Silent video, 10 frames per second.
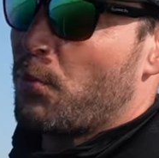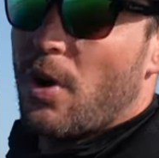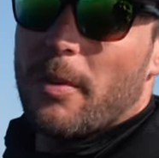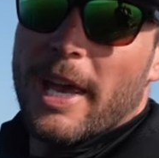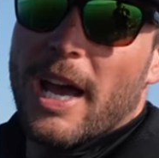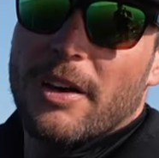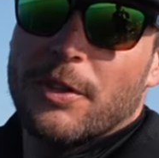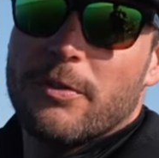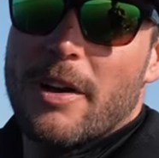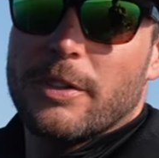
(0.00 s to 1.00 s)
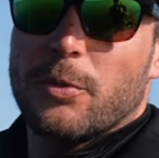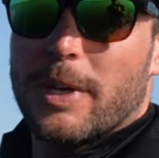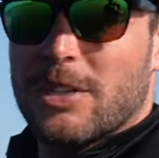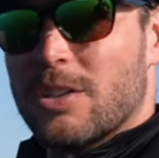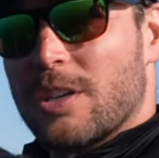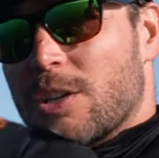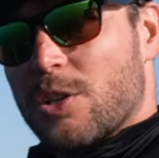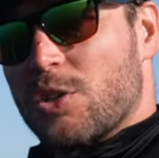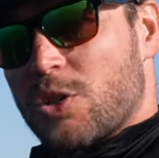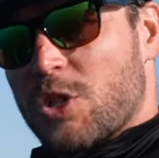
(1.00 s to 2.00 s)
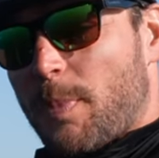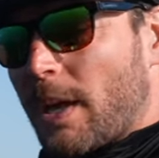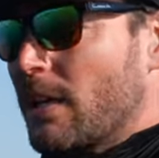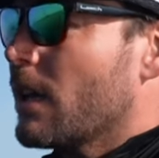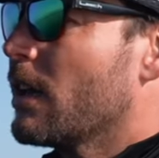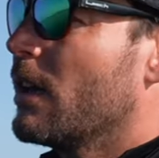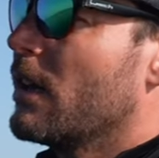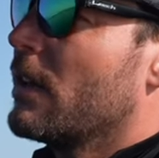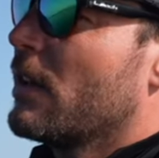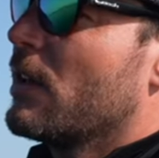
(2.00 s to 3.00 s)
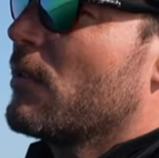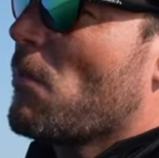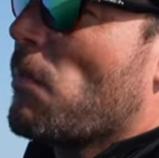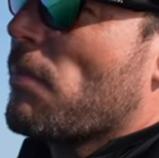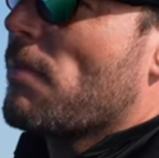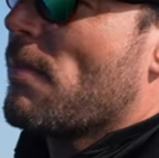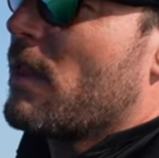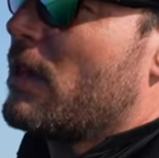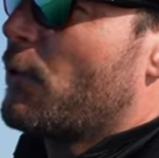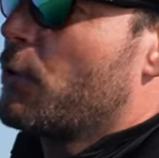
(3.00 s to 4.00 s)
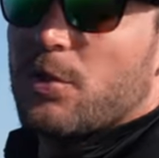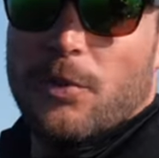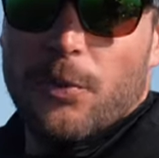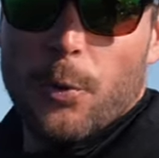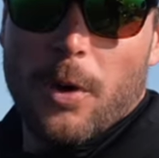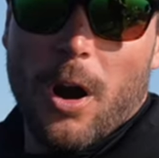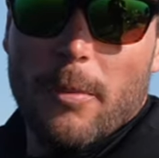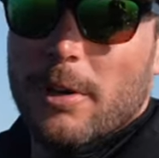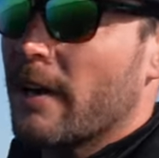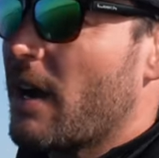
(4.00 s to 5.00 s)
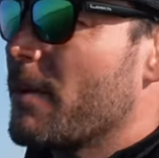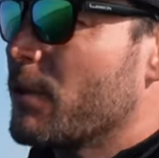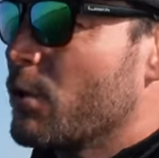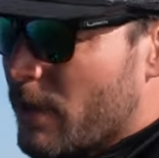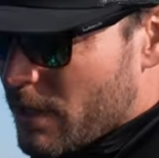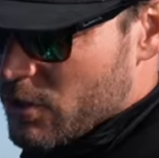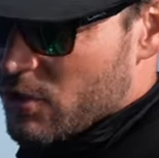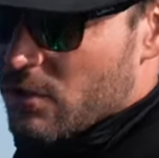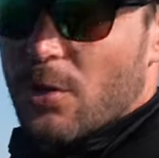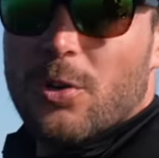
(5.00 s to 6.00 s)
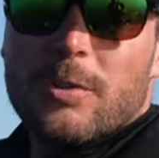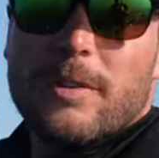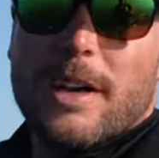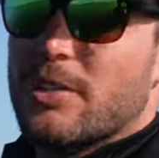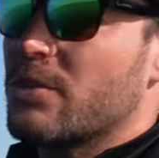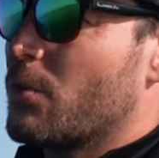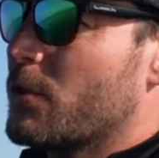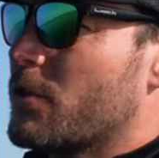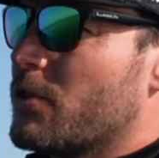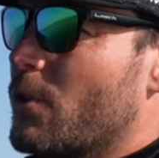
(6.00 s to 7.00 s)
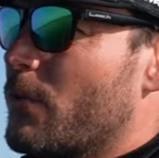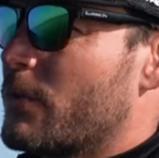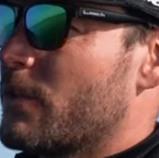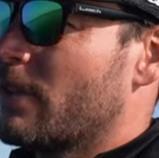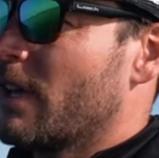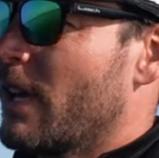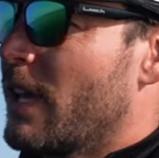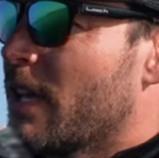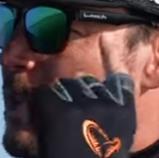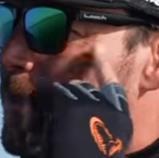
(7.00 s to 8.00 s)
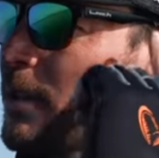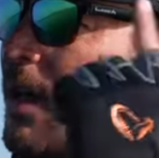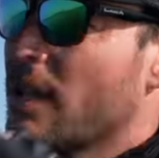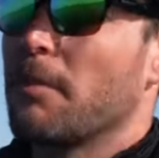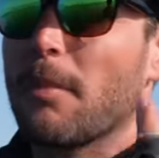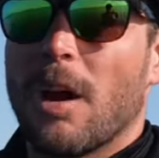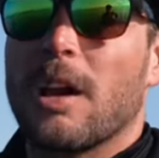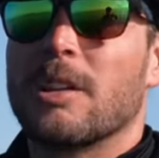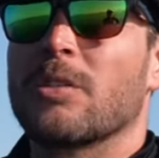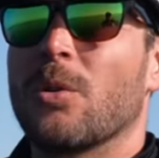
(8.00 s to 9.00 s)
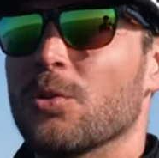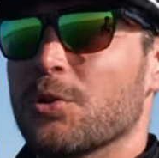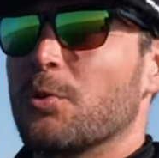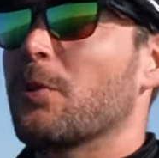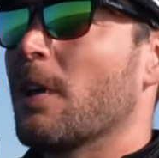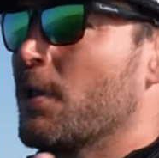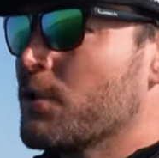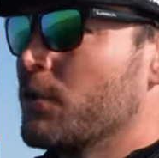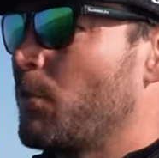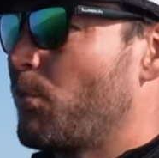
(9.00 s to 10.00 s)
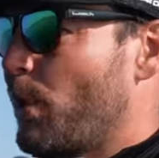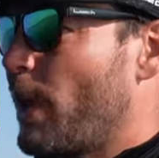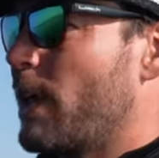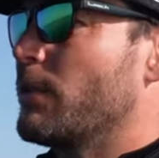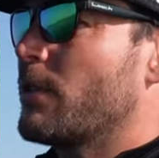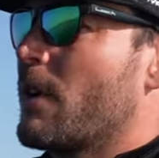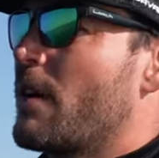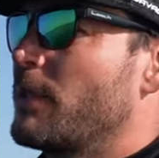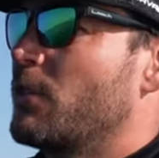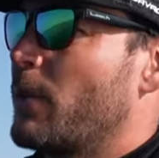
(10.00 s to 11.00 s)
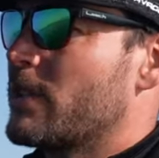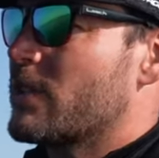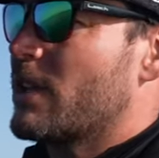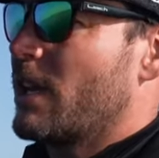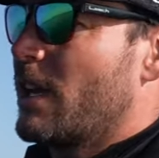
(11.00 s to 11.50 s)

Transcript: probably have the Gravity Twitch suspending. If you're using fluorocarbon like I'm doing, it slowly rises towards the surface. Keeping that in mind also allows you to play with the Gravity Twitch